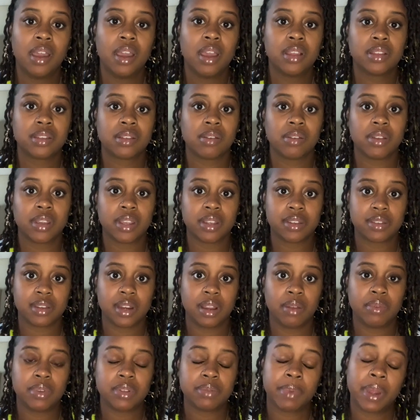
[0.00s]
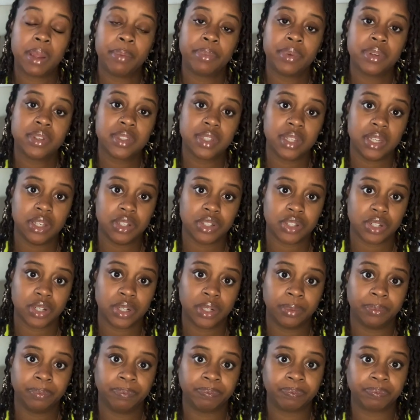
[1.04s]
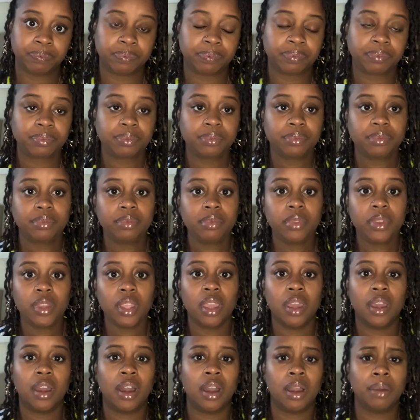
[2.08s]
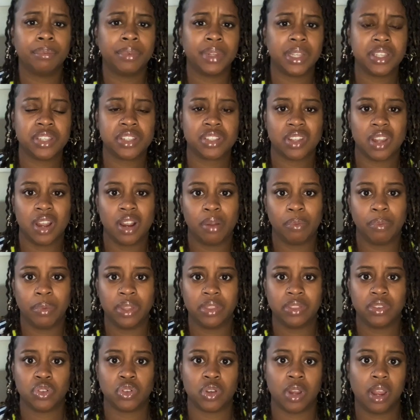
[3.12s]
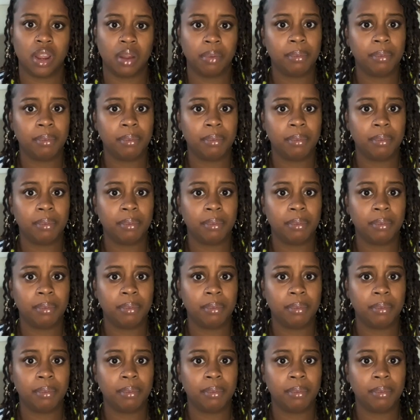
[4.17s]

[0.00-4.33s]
So yesterday was my procedure. They start with drawing